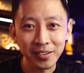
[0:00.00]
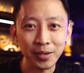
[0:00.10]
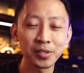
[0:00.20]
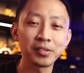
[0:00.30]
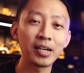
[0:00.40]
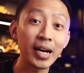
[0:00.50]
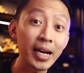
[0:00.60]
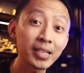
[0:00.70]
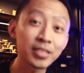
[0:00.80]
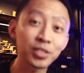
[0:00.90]
Right, one of the
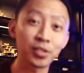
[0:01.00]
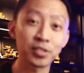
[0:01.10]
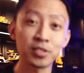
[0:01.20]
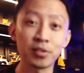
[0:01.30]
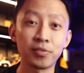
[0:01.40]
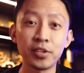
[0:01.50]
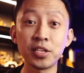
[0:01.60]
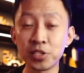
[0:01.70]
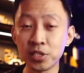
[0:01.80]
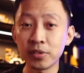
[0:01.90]
highest causes of
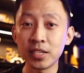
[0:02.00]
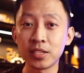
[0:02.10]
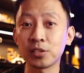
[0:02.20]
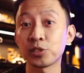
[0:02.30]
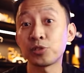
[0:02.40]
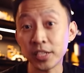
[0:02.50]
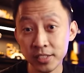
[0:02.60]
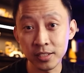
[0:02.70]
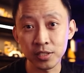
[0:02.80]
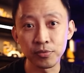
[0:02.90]
injury in
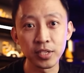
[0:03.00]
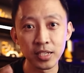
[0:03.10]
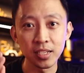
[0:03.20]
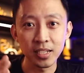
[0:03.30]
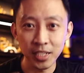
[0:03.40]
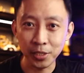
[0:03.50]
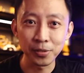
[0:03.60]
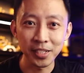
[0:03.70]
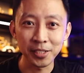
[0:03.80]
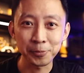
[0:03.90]
construction is
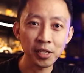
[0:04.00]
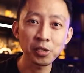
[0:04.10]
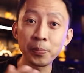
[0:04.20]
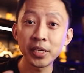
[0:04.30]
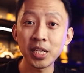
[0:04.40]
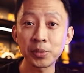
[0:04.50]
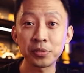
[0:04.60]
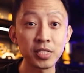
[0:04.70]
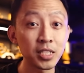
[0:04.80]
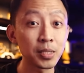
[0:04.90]
vehicular. Right, not being able
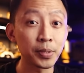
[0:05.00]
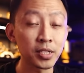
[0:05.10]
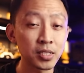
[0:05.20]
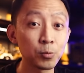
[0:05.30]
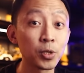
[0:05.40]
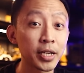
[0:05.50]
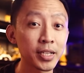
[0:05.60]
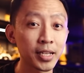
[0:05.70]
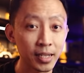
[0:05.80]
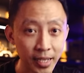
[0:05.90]
to see a person
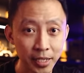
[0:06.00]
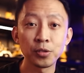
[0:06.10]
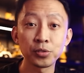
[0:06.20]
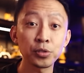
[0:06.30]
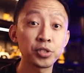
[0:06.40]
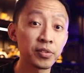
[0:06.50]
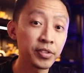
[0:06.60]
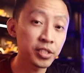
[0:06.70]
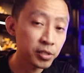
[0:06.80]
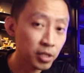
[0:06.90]
working at night. Also,
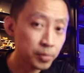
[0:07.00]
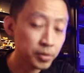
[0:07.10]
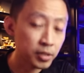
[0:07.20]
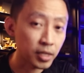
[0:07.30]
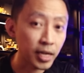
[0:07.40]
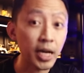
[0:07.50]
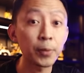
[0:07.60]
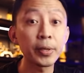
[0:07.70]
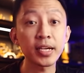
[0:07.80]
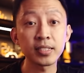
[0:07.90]
traffic stops,
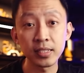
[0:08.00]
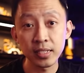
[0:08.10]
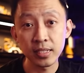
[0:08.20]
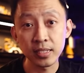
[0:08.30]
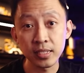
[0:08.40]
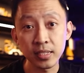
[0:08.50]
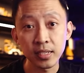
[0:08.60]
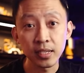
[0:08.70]
highway accidents.